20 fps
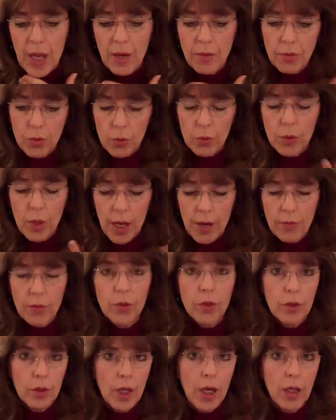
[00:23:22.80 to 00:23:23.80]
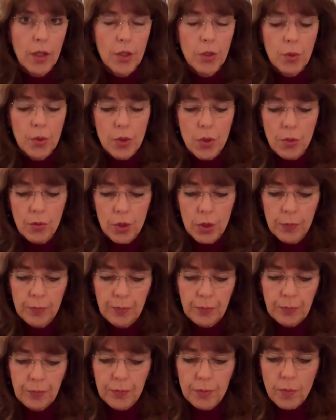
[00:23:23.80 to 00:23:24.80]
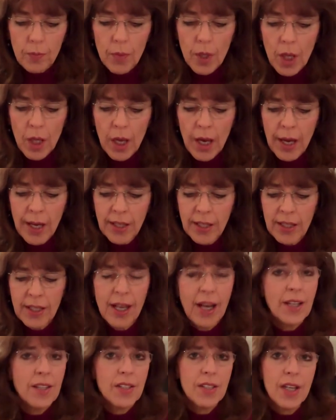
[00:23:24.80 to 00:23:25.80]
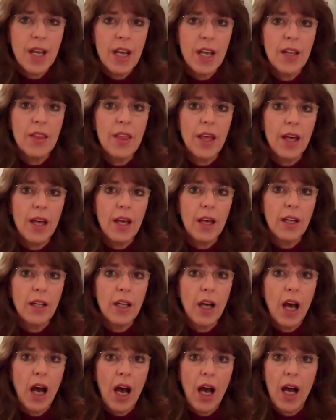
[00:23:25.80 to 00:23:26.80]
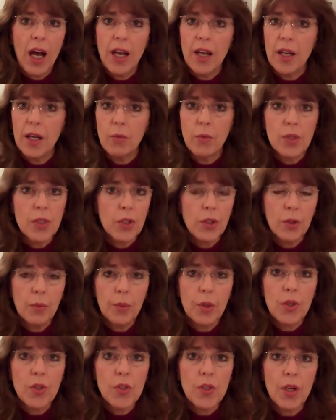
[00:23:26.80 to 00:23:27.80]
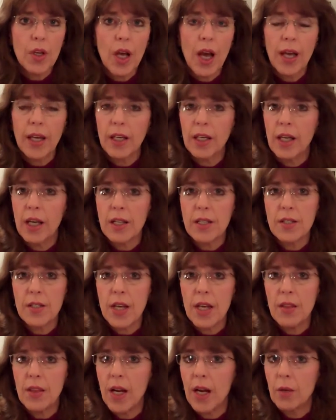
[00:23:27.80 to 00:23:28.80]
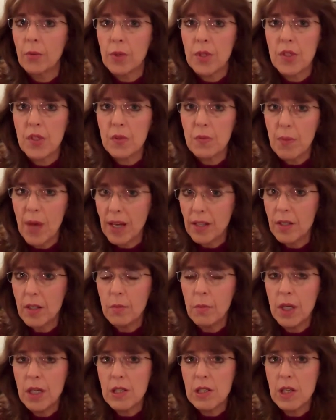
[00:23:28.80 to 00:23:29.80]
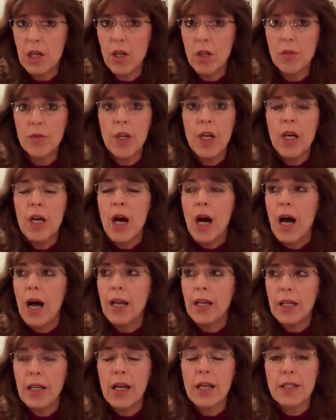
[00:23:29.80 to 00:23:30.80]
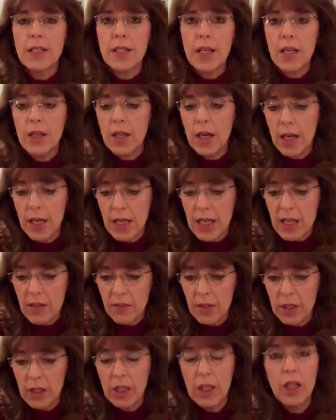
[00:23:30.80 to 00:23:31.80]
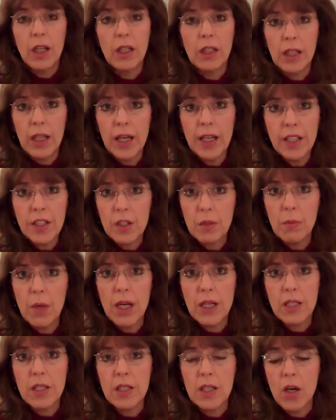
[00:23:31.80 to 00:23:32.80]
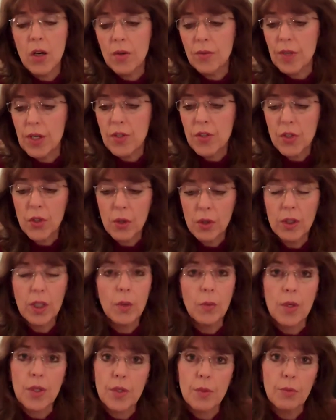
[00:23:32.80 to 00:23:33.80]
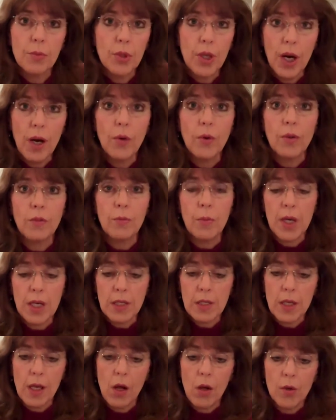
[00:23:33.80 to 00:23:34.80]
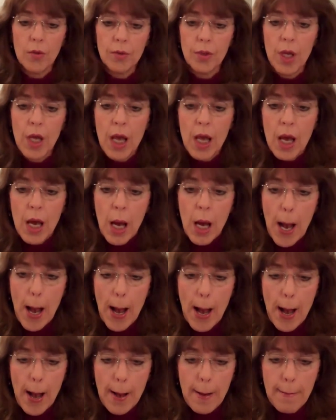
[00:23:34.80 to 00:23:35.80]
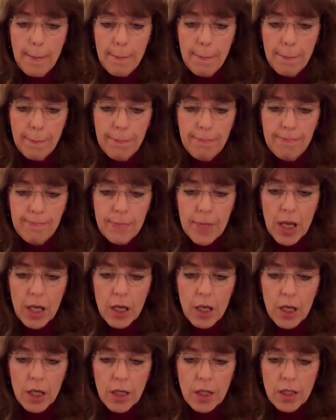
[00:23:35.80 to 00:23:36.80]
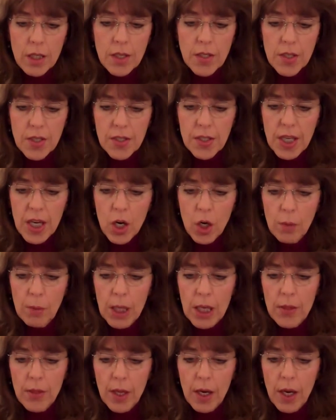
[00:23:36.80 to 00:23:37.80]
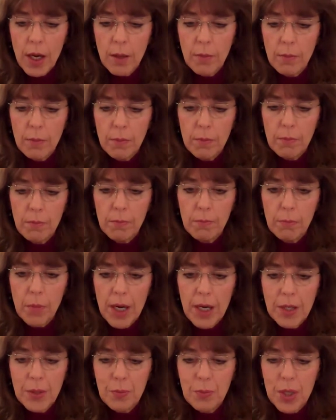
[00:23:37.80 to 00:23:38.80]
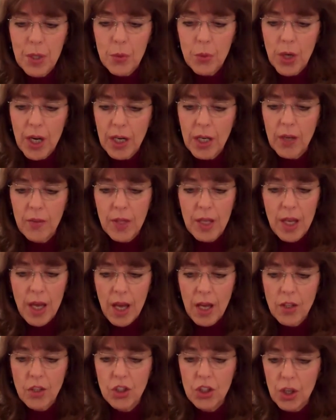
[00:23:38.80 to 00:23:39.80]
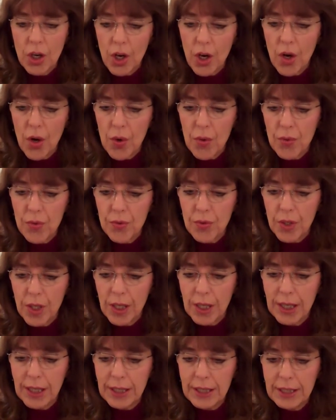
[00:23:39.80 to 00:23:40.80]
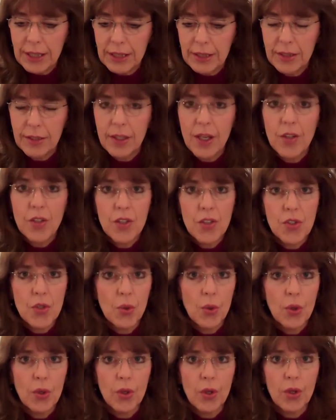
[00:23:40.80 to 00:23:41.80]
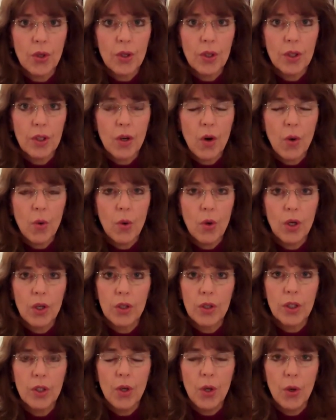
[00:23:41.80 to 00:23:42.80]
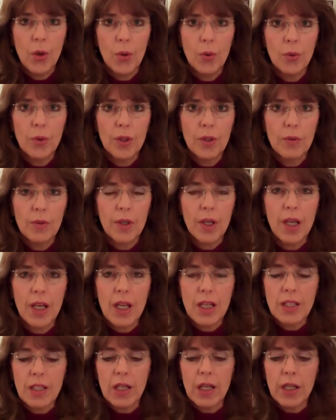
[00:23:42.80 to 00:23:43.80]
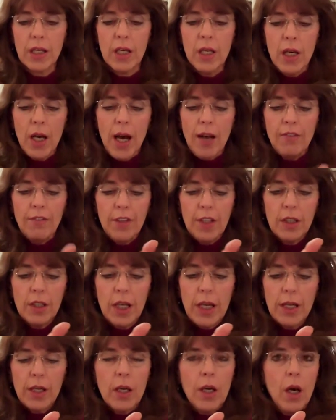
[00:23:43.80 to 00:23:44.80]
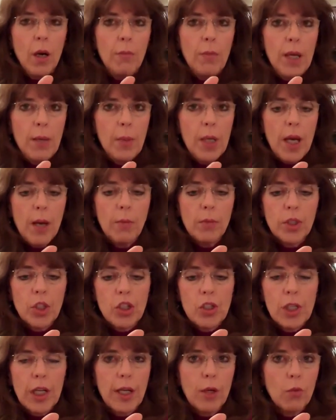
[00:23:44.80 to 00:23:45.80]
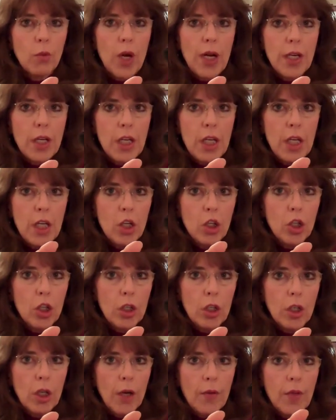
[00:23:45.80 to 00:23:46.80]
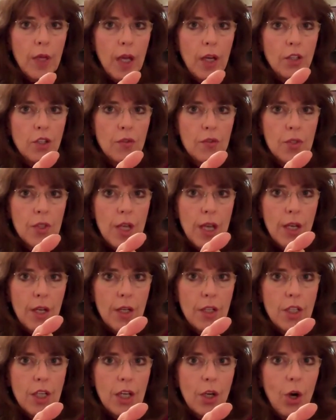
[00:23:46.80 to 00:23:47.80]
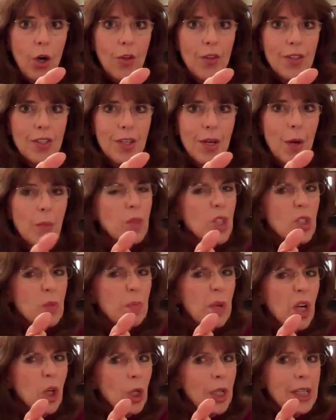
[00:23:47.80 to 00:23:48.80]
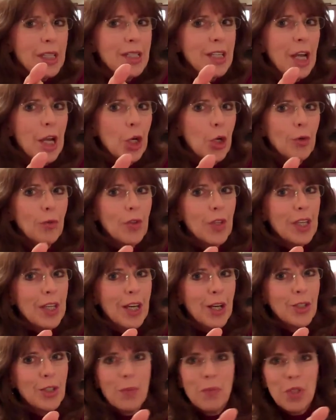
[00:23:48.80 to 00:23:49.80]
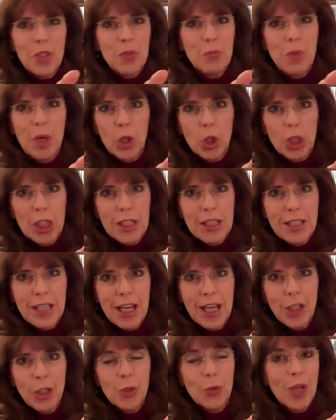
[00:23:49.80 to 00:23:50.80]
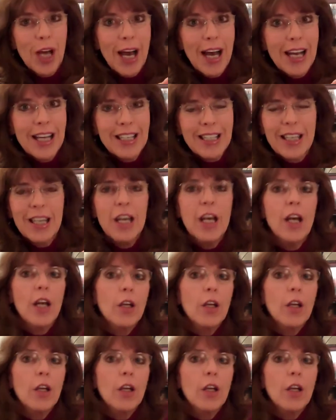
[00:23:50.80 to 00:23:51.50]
after college was over, I cannot say that I was a good person. I cannot say that I respected myself. I cannot say that I even liked myself. I certainly wasn't proud of myself. Does it scare me that I might be right on the edge of a disorder? Or, it's like, I feel like maybe I'm just like right here on the edge of sanity all the time, just barely staying over the edge. I'm just barely sane, you guys.